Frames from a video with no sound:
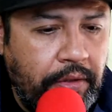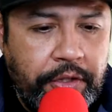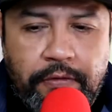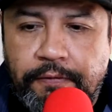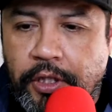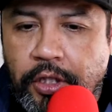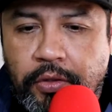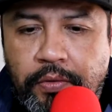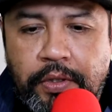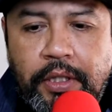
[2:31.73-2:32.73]
Or in your
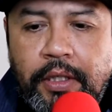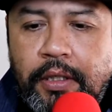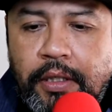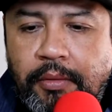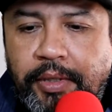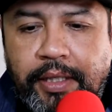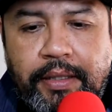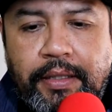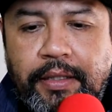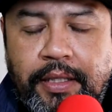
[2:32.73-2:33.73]
phone. I
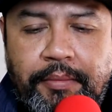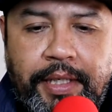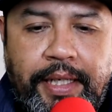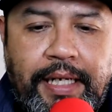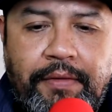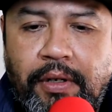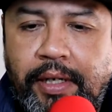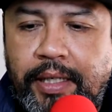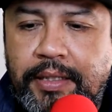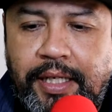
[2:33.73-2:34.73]
mean, I
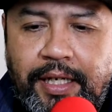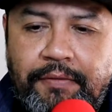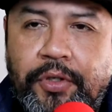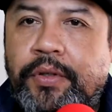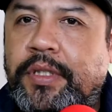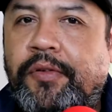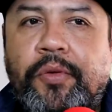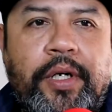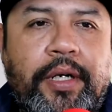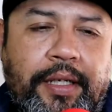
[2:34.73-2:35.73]
have notes
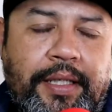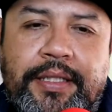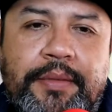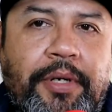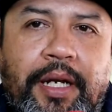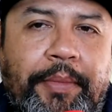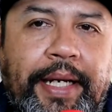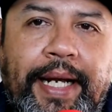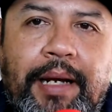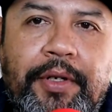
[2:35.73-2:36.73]
everywhere, and it's probably a
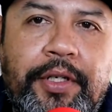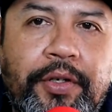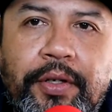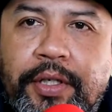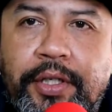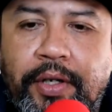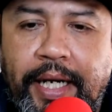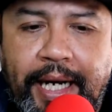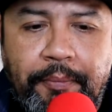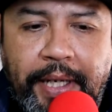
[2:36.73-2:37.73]
bad habit. In your,
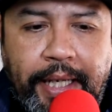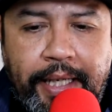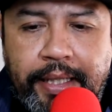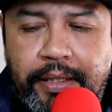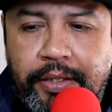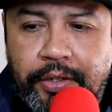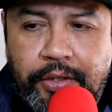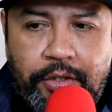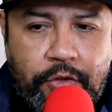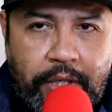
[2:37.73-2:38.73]
iPad,
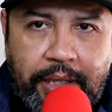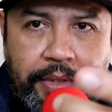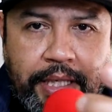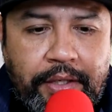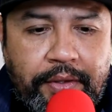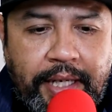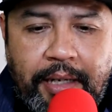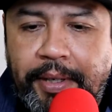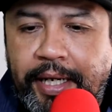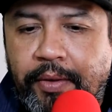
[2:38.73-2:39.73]
you write them down in your
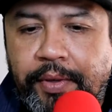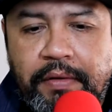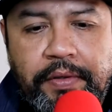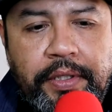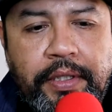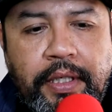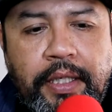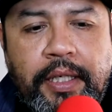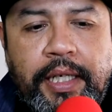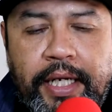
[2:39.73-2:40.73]
iPad or whatever.
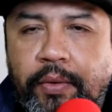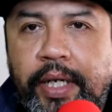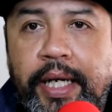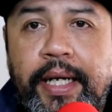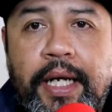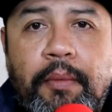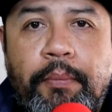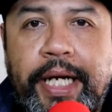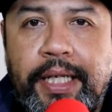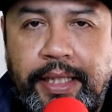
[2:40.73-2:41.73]
Anyway,
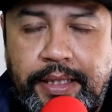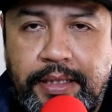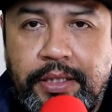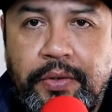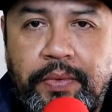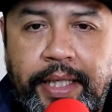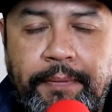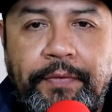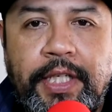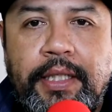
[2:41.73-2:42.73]
make a list,
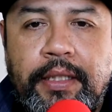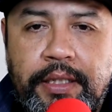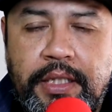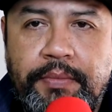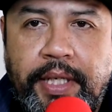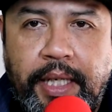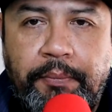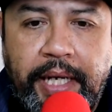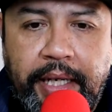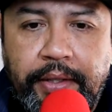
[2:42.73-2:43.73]
right? This is my
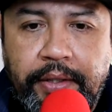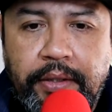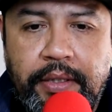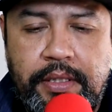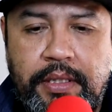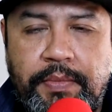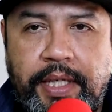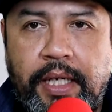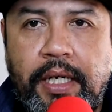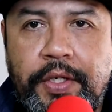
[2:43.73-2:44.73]
painter. This is
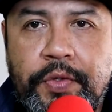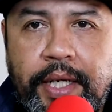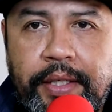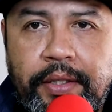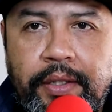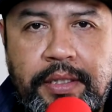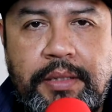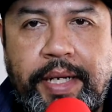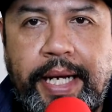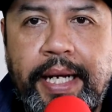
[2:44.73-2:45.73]
my contractor. This
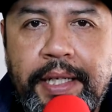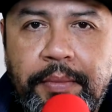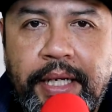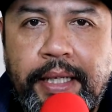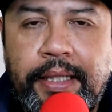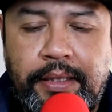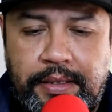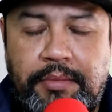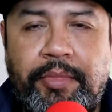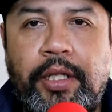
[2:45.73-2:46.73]
is my handyman.
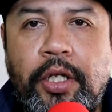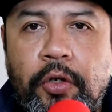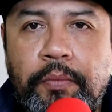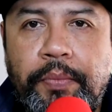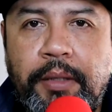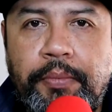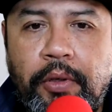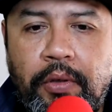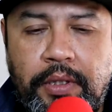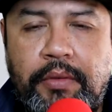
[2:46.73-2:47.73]
This is my loan
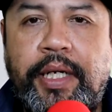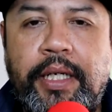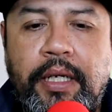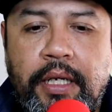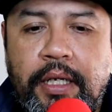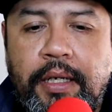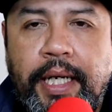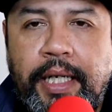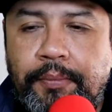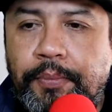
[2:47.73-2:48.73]
people, right?
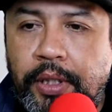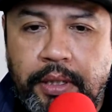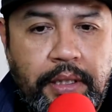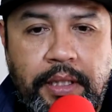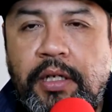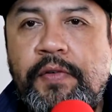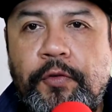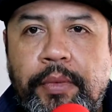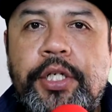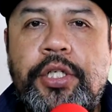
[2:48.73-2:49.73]
And put their
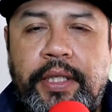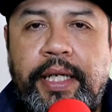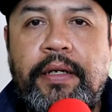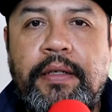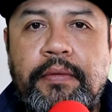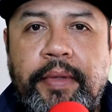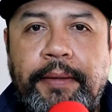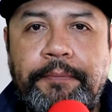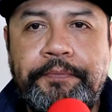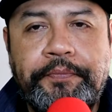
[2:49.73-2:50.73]
information there, right?